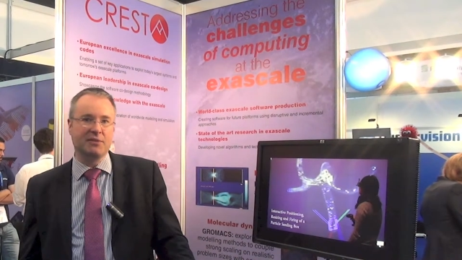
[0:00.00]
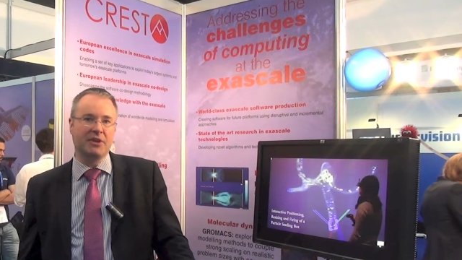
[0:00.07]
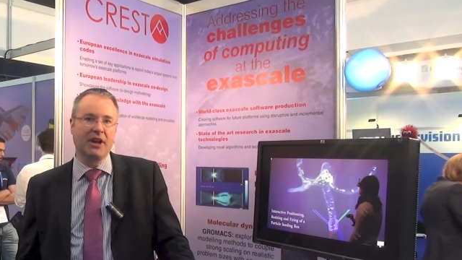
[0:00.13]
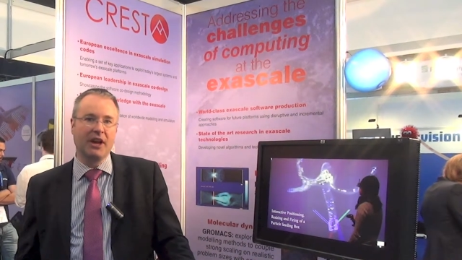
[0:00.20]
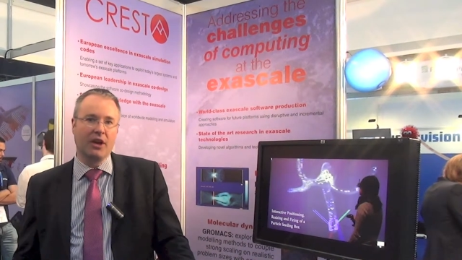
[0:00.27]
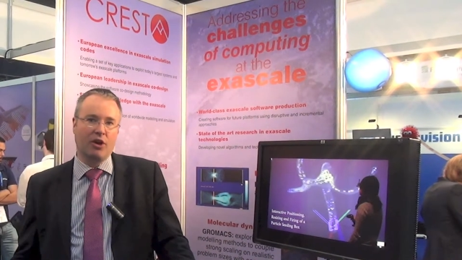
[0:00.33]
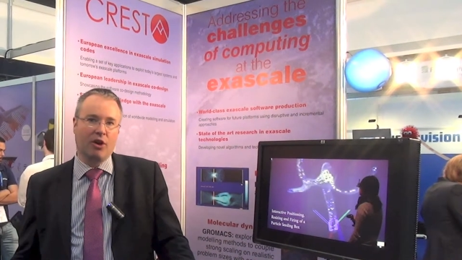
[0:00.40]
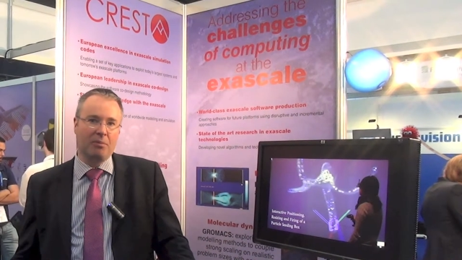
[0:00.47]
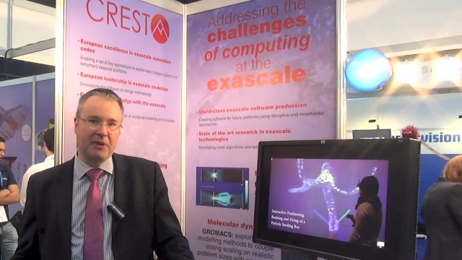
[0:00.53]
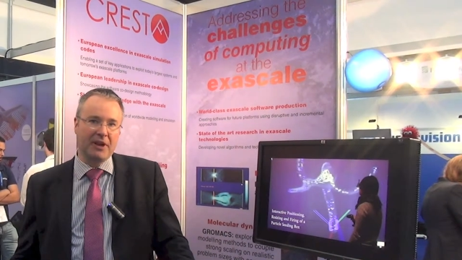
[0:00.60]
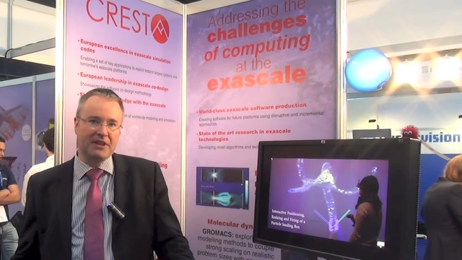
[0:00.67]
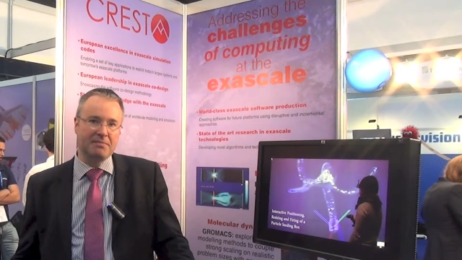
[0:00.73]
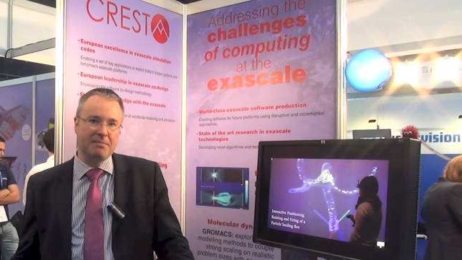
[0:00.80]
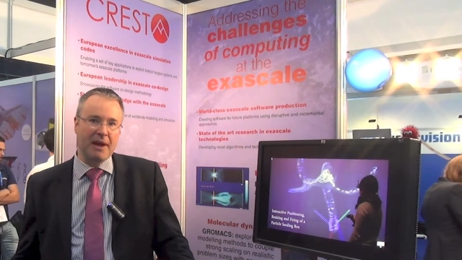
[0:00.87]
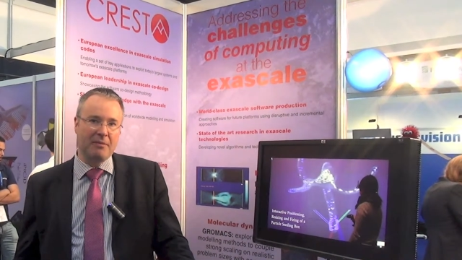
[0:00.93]
with
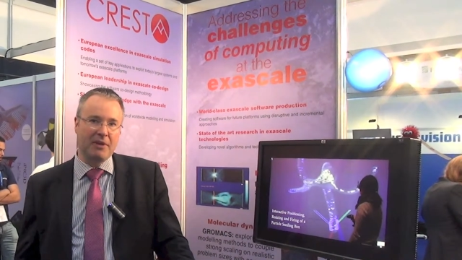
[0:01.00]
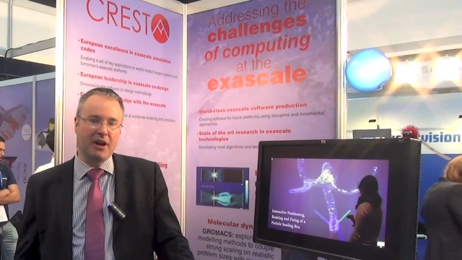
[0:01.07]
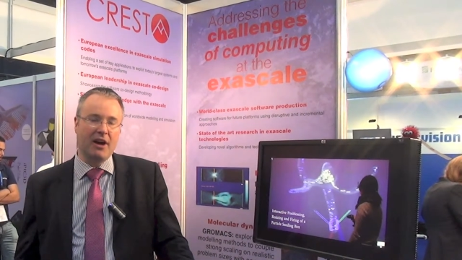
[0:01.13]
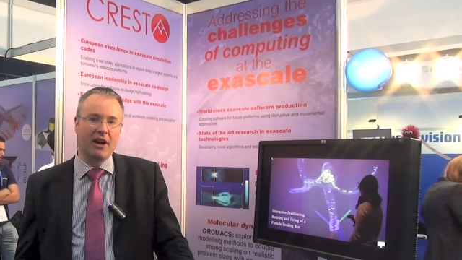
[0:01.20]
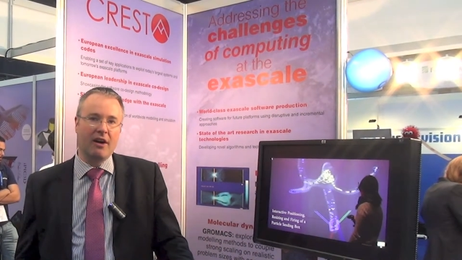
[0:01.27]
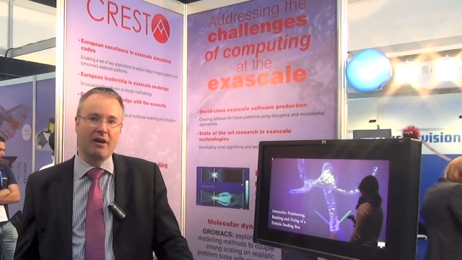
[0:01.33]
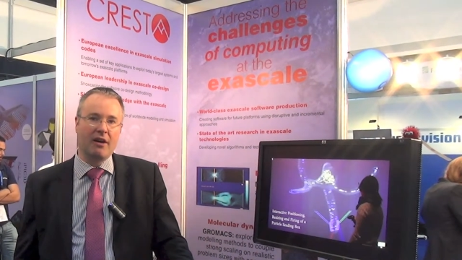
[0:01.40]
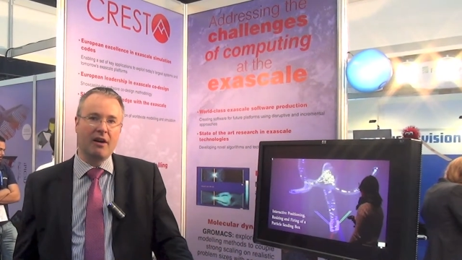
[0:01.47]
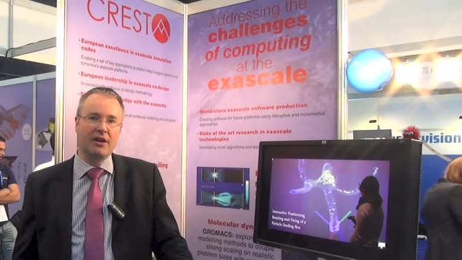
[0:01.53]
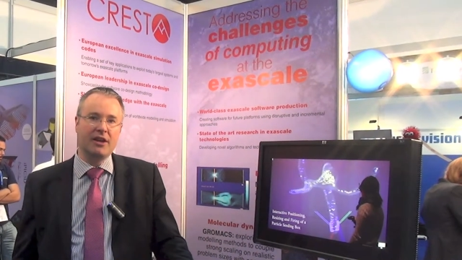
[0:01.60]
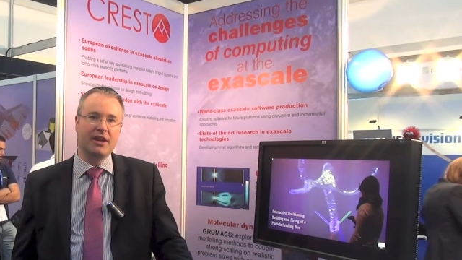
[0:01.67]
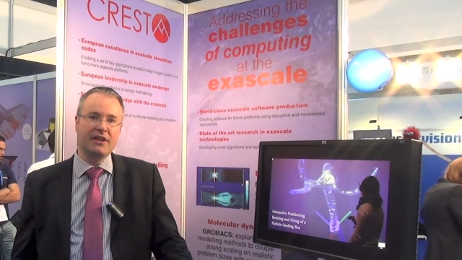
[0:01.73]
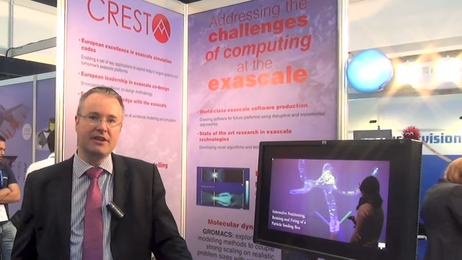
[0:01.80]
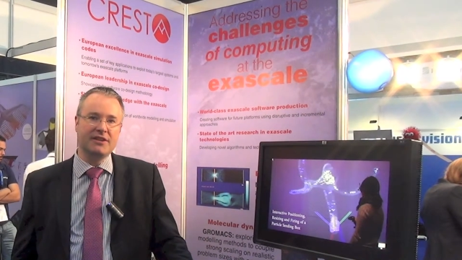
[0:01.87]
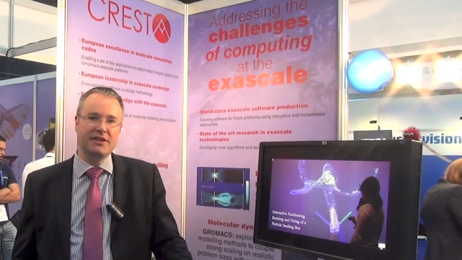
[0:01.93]
complex memory
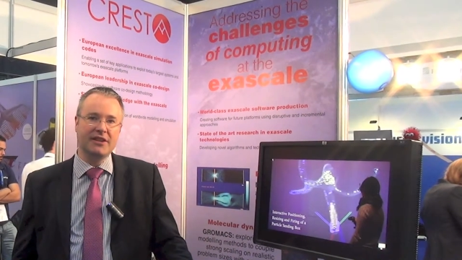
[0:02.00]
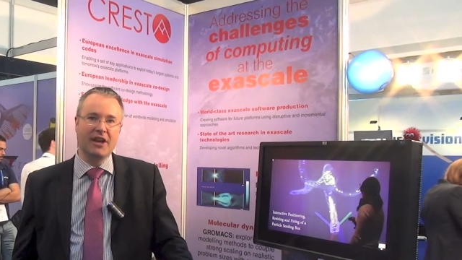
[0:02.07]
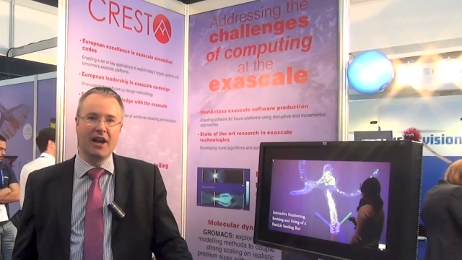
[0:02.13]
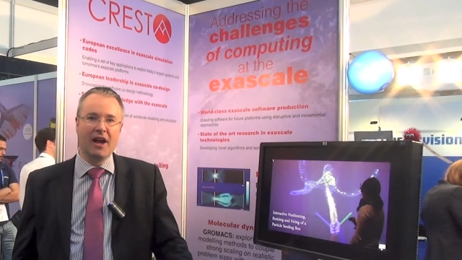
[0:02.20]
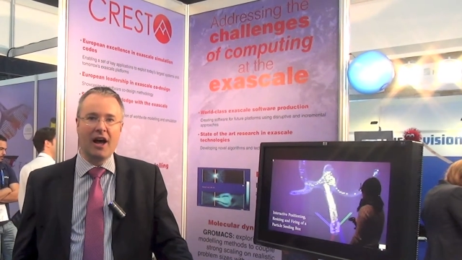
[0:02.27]
hierarchies